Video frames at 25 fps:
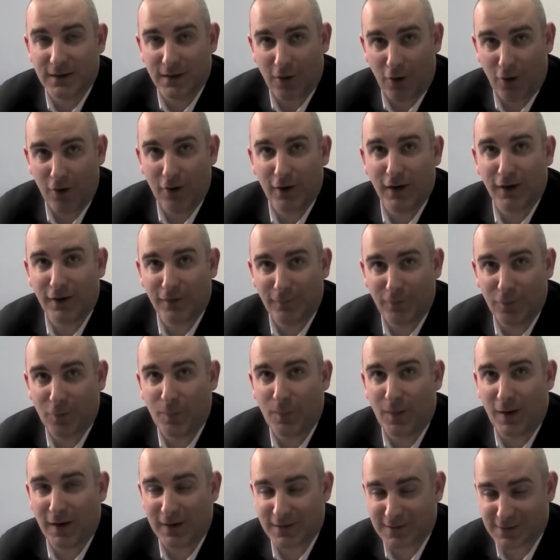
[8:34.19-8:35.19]
Hurling and
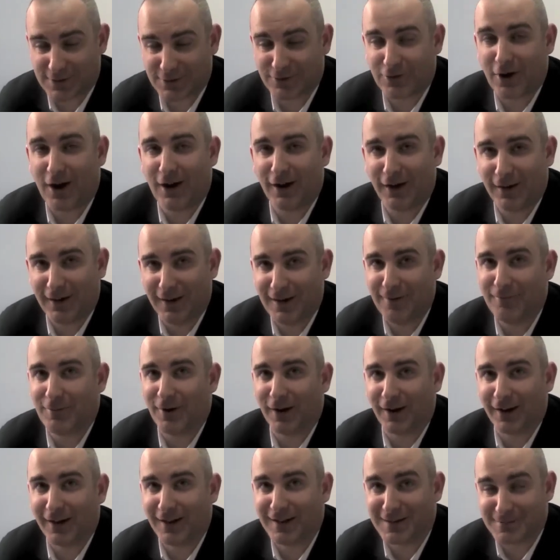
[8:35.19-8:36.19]
football is strong in
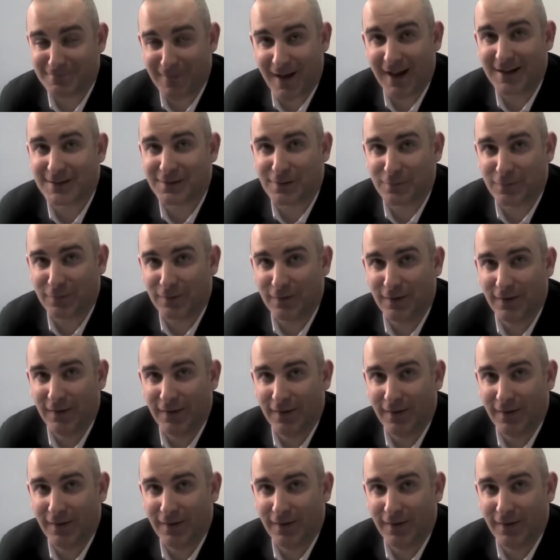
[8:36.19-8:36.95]
Limerick. It's massive.